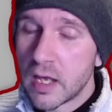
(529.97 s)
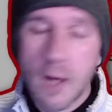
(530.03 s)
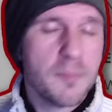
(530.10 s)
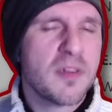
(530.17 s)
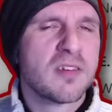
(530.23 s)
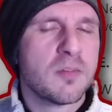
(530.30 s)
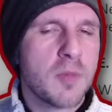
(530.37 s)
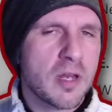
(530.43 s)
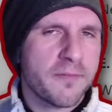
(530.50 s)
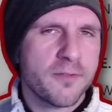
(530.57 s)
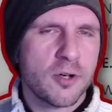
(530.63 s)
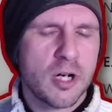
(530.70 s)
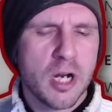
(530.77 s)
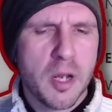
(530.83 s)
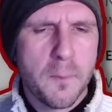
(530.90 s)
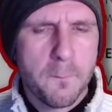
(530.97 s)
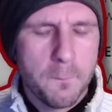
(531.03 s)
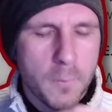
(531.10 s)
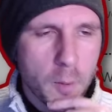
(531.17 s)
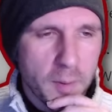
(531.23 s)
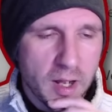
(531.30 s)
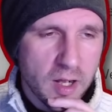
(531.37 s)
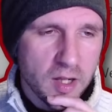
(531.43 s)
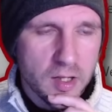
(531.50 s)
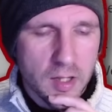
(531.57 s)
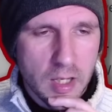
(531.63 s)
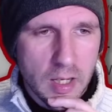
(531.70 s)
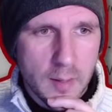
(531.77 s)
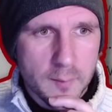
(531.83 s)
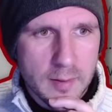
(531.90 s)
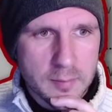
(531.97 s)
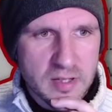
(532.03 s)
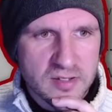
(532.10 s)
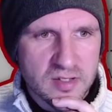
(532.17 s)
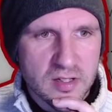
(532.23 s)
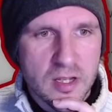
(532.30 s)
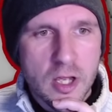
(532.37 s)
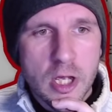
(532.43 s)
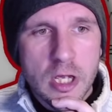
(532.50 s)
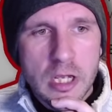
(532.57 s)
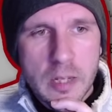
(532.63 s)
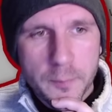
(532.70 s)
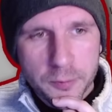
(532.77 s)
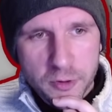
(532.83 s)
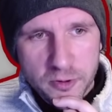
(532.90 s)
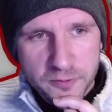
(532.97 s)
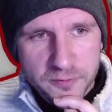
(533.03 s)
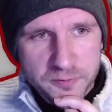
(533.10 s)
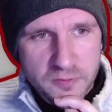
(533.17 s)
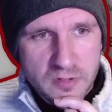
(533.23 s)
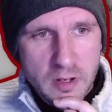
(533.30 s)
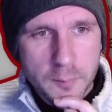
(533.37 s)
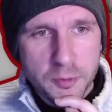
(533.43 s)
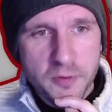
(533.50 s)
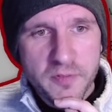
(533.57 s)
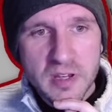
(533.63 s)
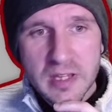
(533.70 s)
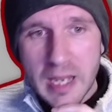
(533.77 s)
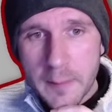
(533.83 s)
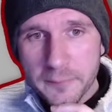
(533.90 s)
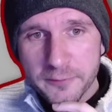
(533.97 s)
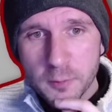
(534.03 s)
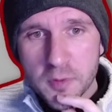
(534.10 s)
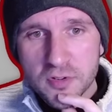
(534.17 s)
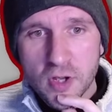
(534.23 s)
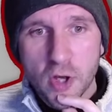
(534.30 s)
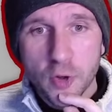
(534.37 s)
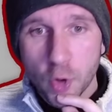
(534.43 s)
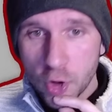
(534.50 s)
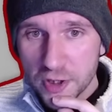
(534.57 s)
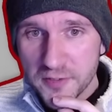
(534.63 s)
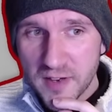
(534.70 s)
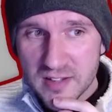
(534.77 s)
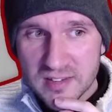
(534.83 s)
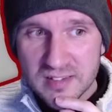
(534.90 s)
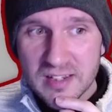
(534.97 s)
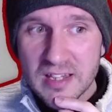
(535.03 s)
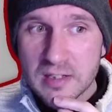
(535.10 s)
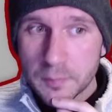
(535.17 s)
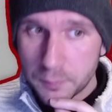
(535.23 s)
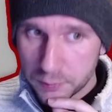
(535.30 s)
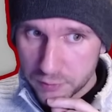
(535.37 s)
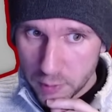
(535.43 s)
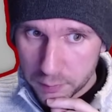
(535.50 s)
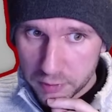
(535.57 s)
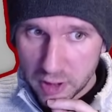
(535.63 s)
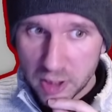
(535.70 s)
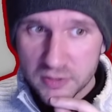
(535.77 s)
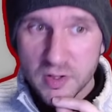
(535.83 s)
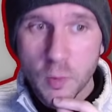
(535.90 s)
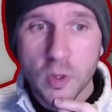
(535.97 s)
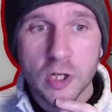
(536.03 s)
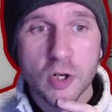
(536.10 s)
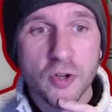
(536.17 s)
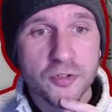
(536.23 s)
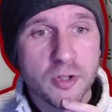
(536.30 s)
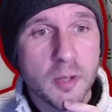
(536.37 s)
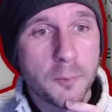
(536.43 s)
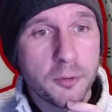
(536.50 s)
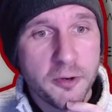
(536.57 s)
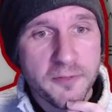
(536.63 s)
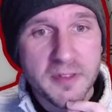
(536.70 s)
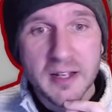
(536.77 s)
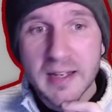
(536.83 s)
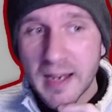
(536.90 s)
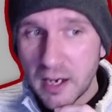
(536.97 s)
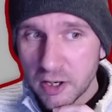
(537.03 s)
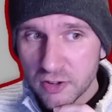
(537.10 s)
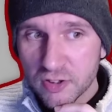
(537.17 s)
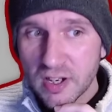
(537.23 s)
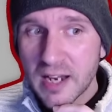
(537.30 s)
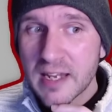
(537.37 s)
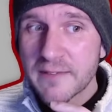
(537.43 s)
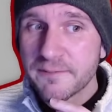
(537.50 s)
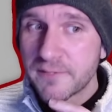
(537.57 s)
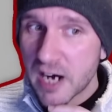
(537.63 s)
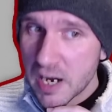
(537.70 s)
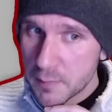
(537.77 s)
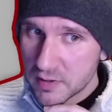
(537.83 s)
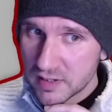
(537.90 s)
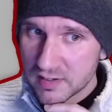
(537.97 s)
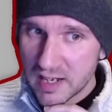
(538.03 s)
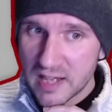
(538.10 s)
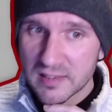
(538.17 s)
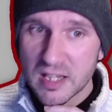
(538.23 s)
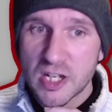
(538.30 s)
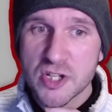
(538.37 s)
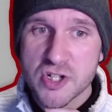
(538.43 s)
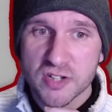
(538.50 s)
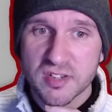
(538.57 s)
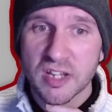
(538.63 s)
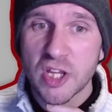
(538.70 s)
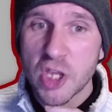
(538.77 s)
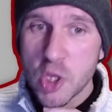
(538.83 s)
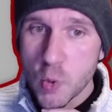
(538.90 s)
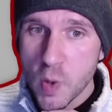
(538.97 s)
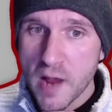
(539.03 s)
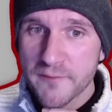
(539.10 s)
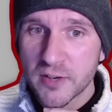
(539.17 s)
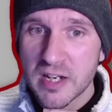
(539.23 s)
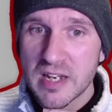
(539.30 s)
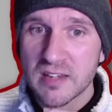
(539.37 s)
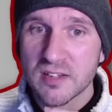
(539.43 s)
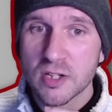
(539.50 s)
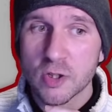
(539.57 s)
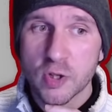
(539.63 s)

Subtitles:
This is mainly for mobile, I'm guessing. Improving game performance on all devices is a top priority. We're also improving the character and environment designs and adjusting the UI for easier